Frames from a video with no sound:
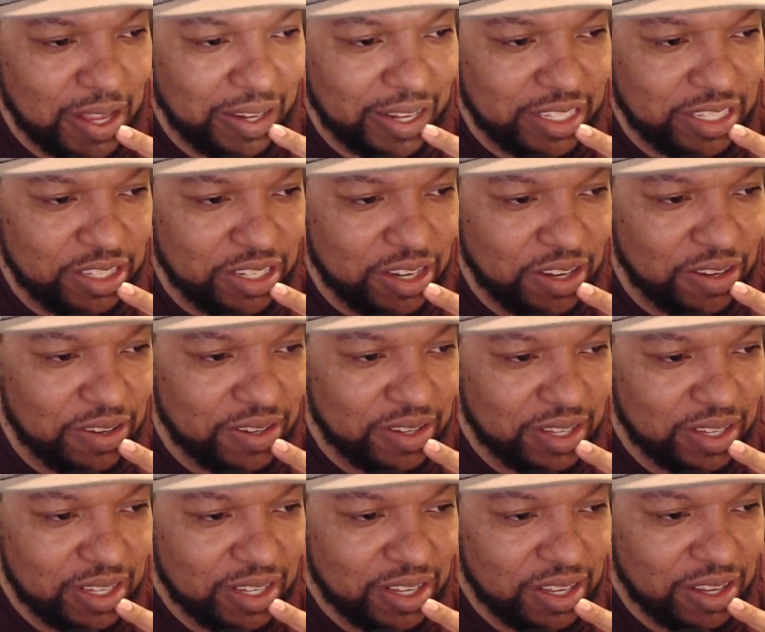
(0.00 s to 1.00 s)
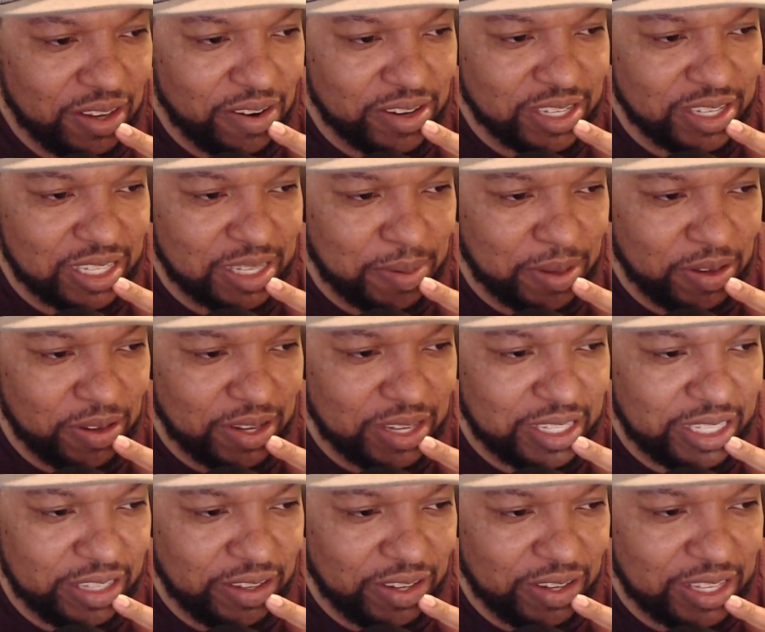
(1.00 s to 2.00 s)
I'll let you know. Or is there something on
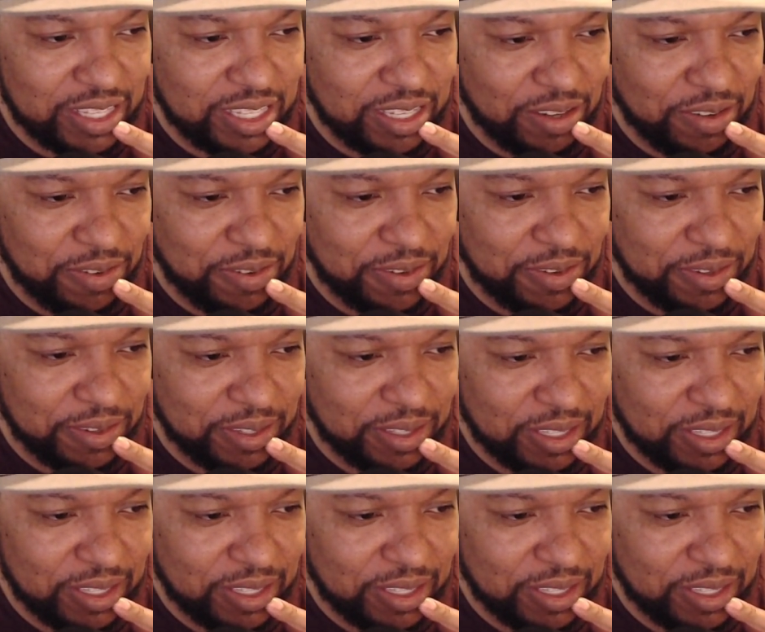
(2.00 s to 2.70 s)
the shield itself?